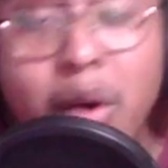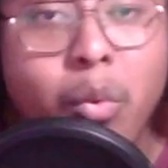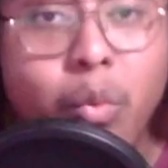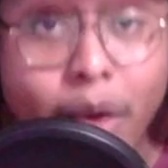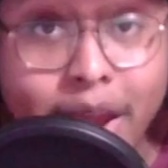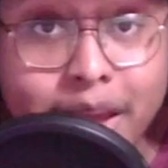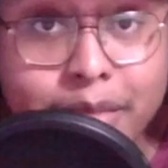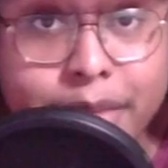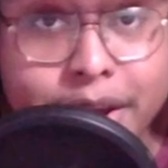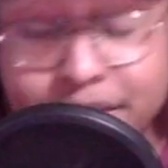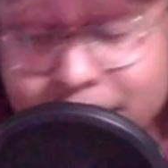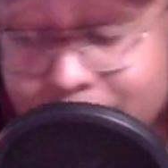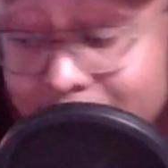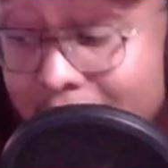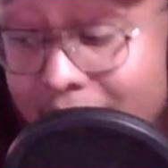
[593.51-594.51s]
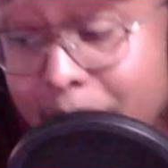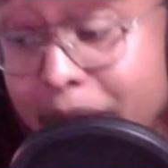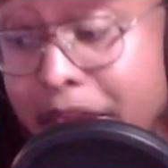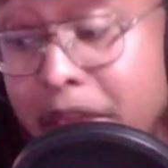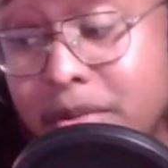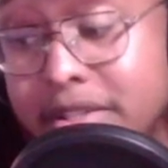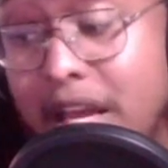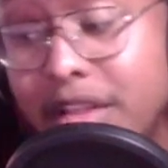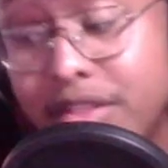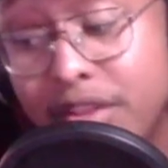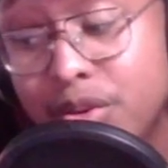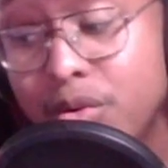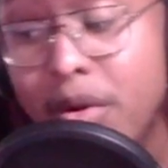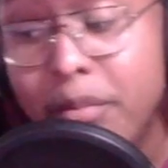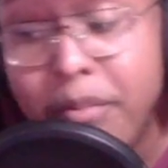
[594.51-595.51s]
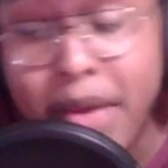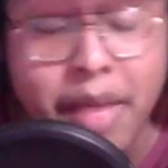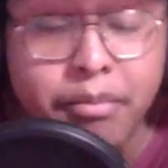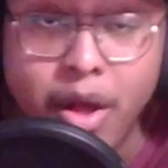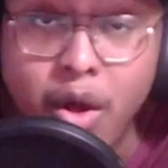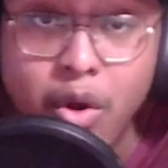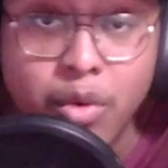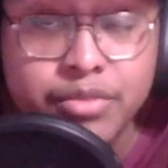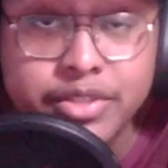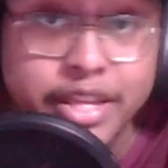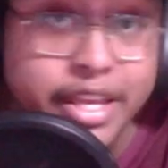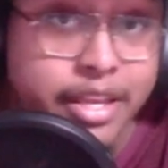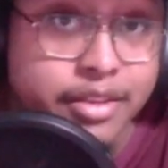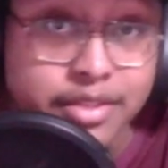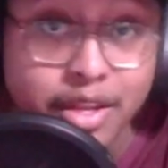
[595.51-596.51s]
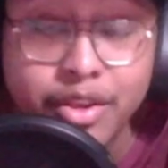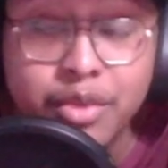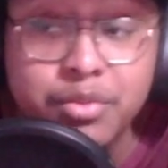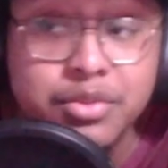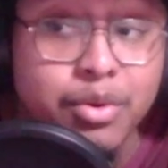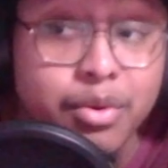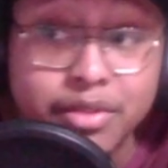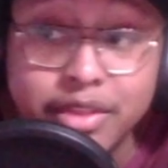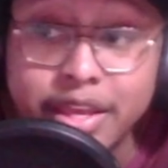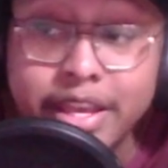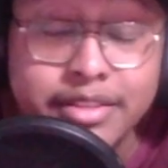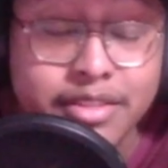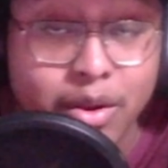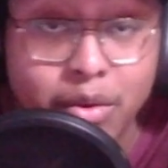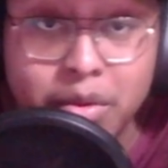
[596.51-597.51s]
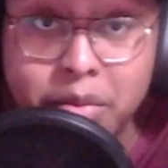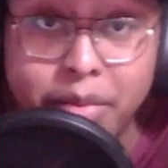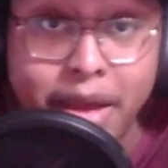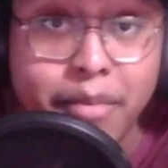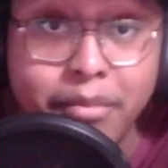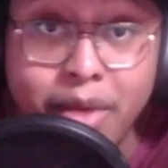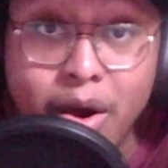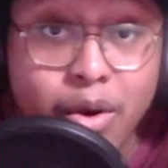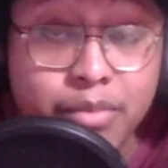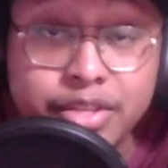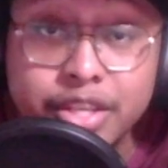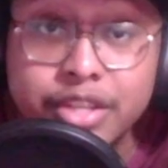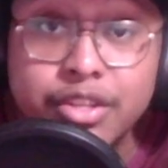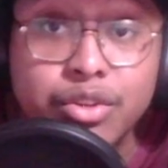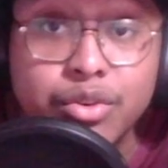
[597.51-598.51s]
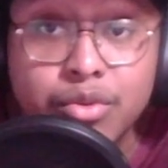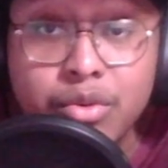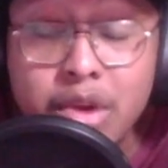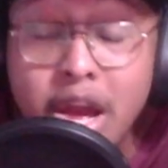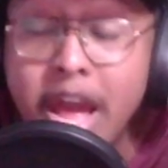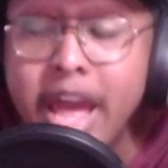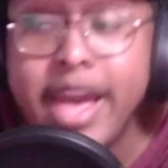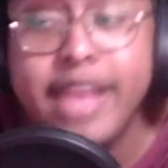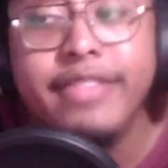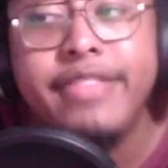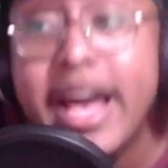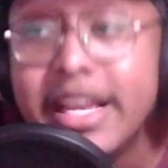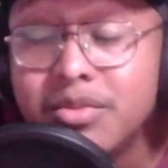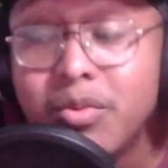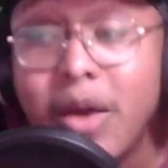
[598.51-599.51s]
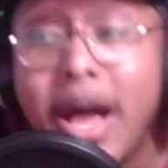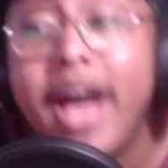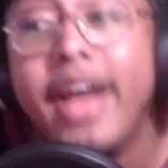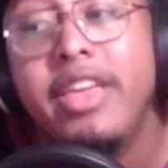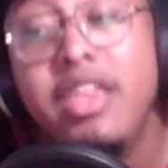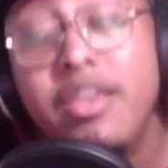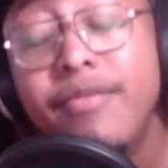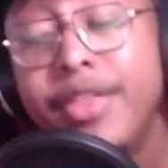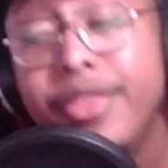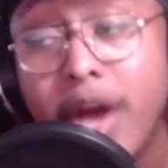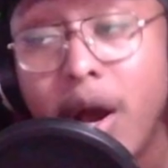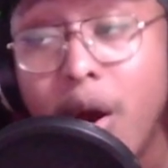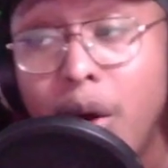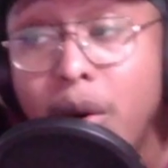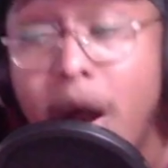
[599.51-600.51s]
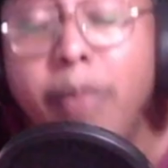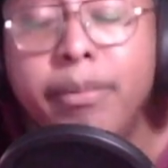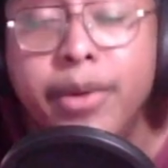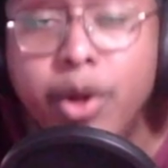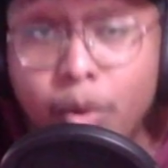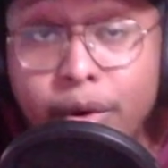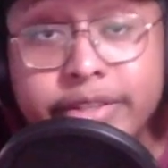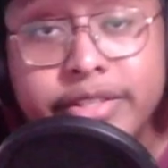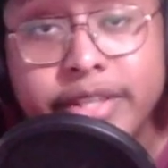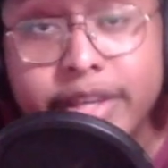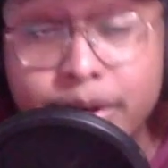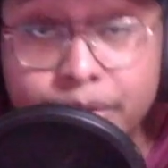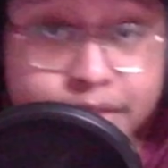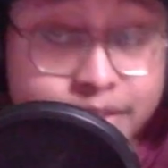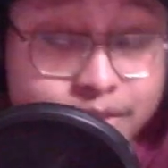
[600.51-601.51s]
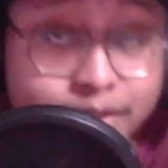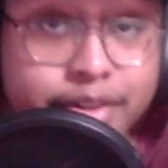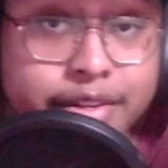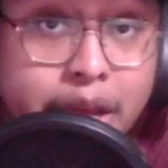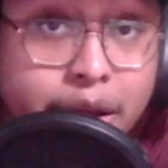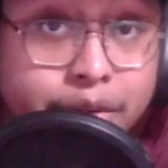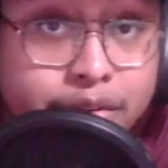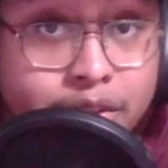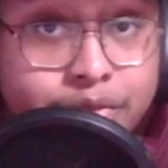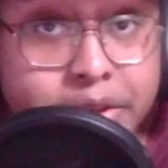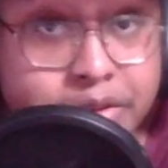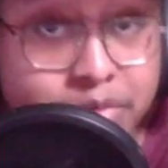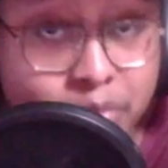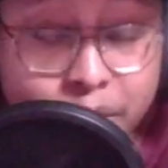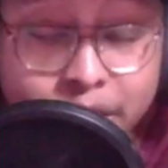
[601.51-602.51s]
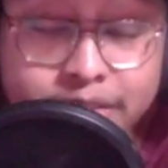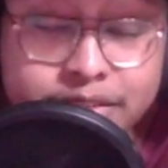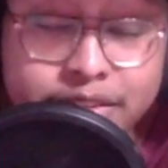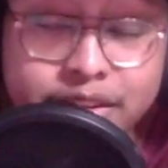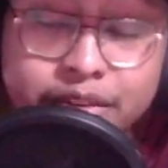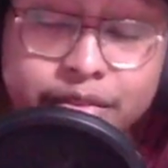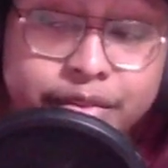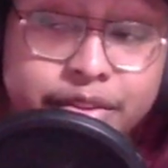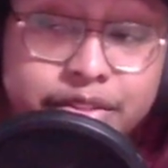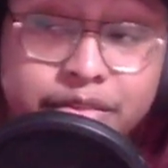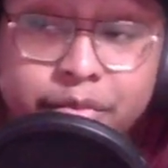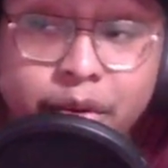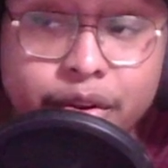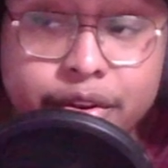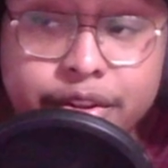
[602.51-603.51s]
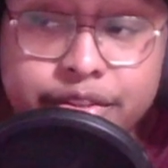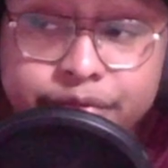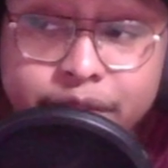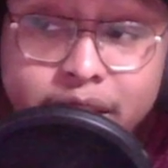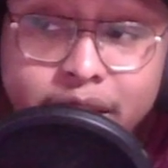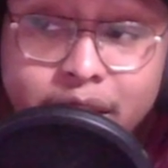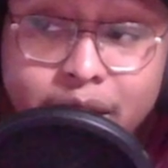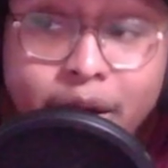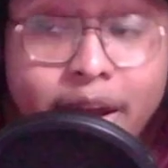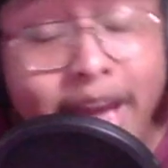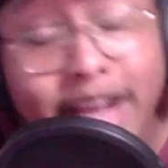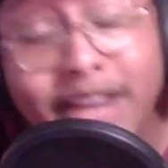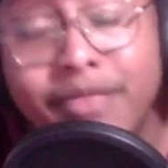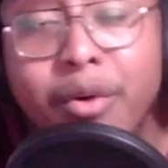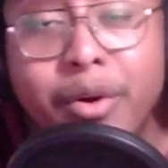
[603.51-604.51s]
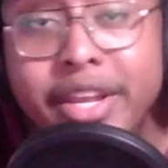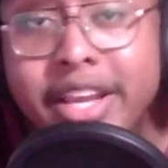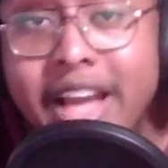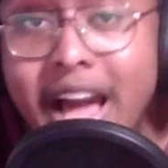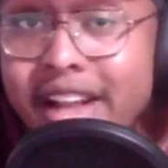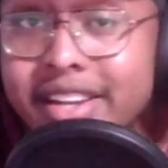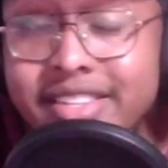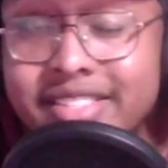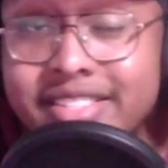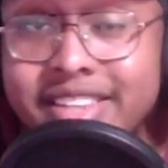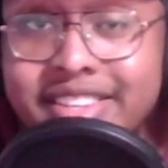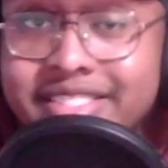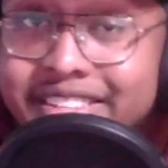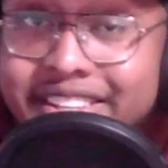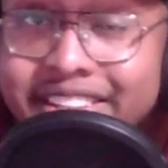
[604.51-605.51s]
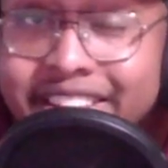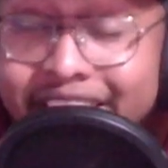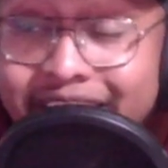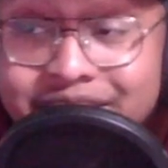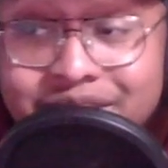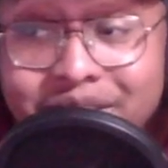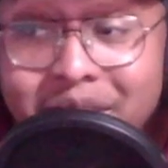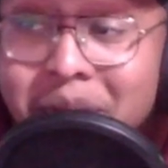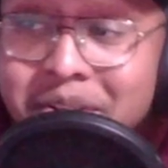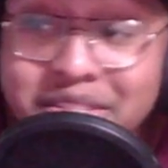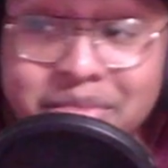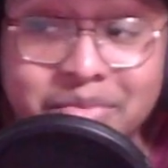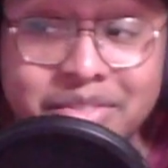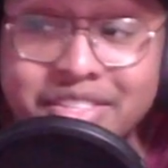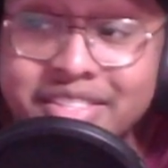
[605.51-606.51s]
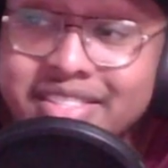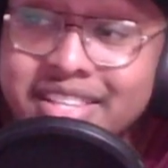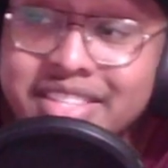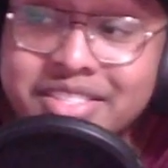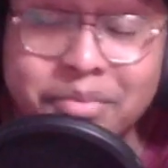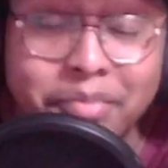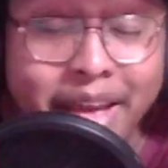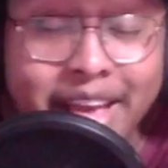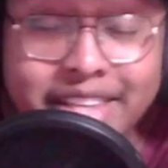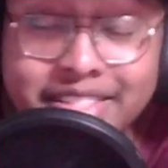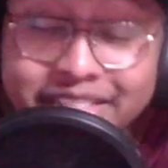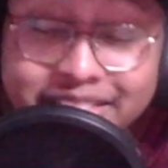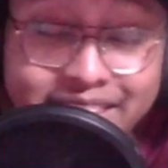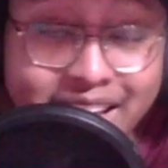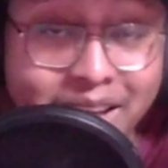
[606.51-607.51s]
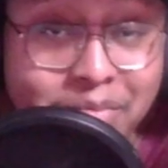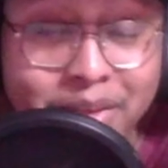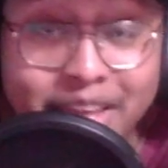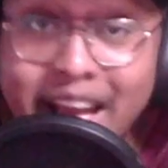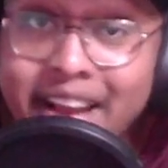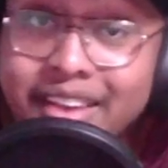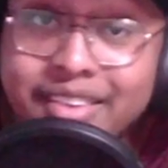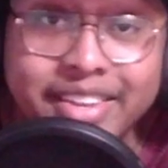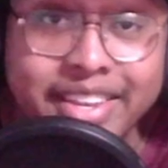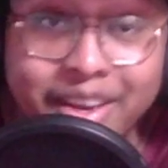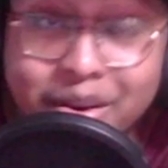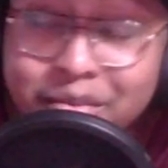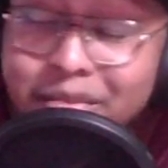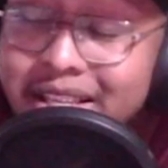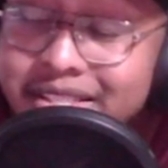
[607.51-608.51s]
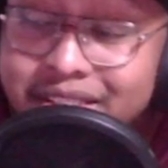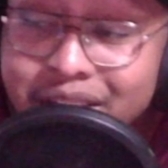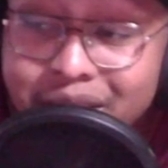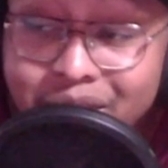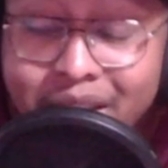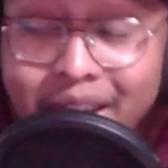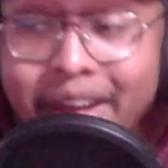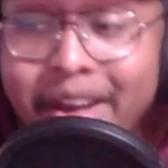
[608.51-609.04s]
Way better. I mean, he was out there doing Pat Mahomes things, though. He was doing things that only Pat Mahomes can do. And that's why, even though I'm going to get on this third down defense when we get to the defensive of this video, and I've already kind of discussed it in the intro because it was just such a passionate topic, I couldn't help myself.